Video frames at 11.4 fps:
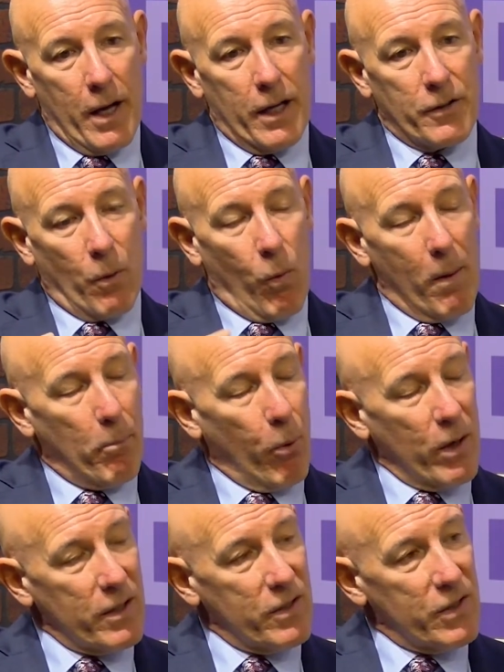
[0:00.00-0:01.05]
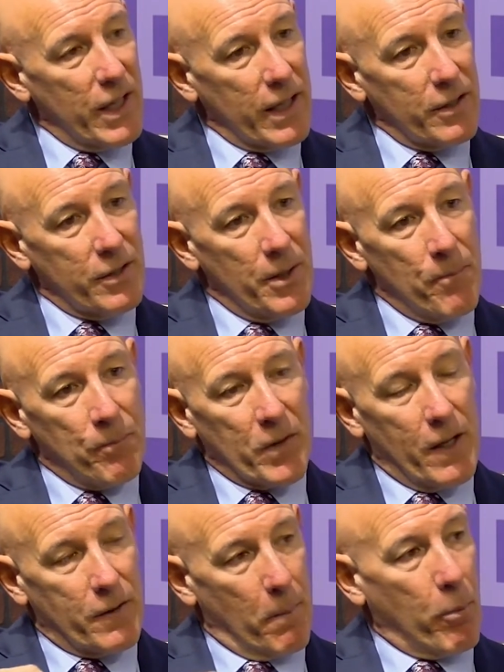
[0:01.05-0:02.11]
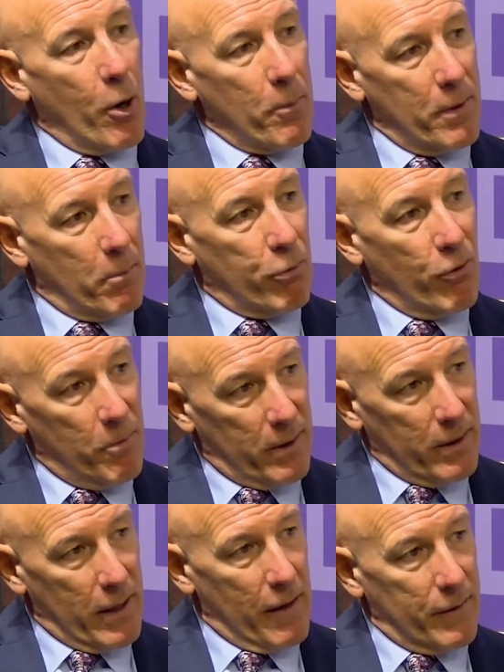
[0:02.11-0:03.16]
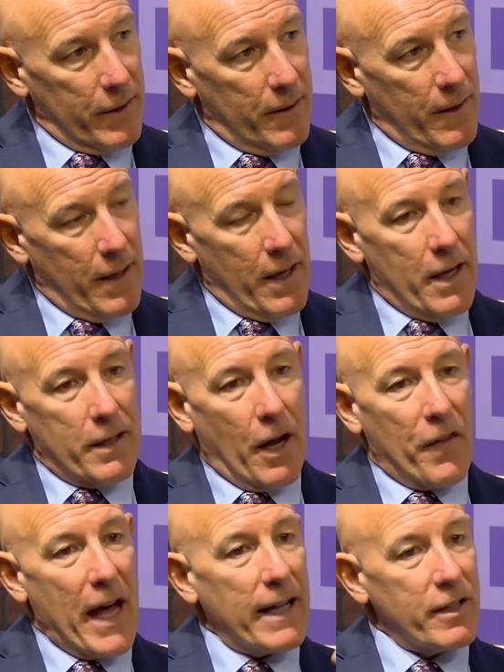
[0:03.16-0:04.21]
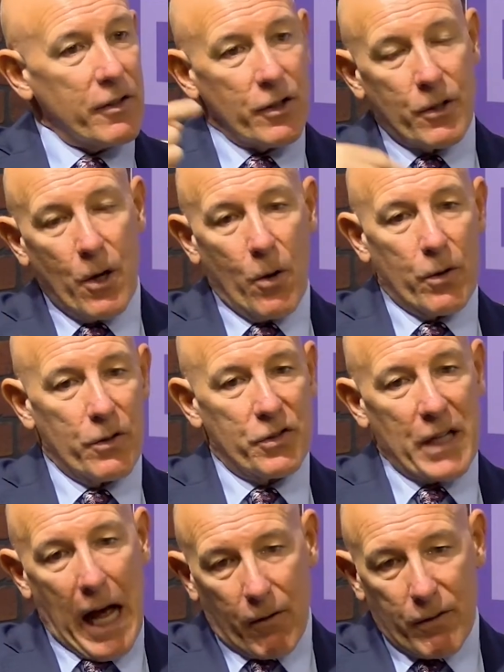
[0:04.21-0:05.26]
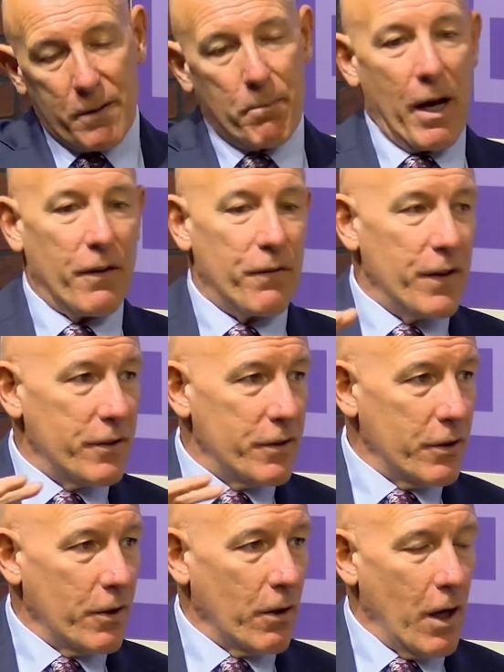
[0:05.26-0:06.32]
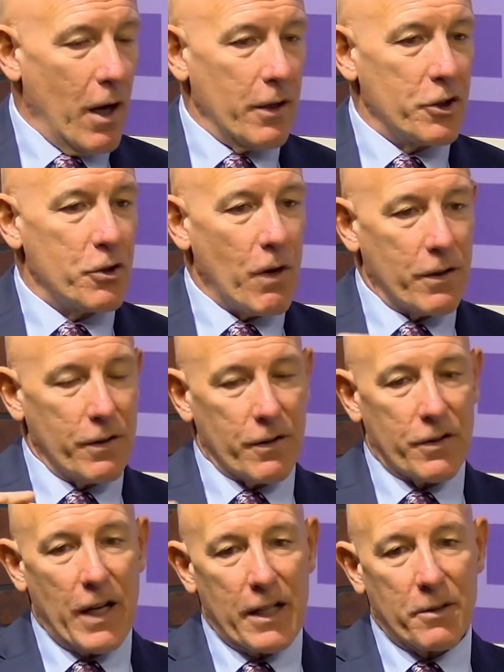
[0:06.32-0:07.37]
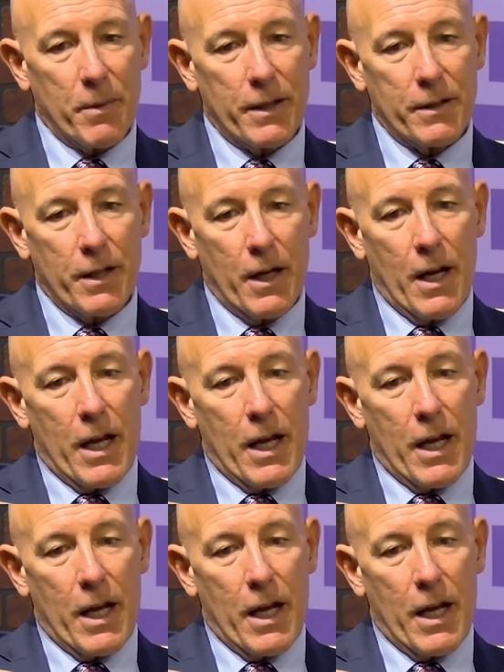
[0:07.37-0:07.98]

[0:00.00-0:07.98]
It's a 1.6, and it's a permanent improvement levy. Now that doesn't go to salaries, benefits, instruction, assessment.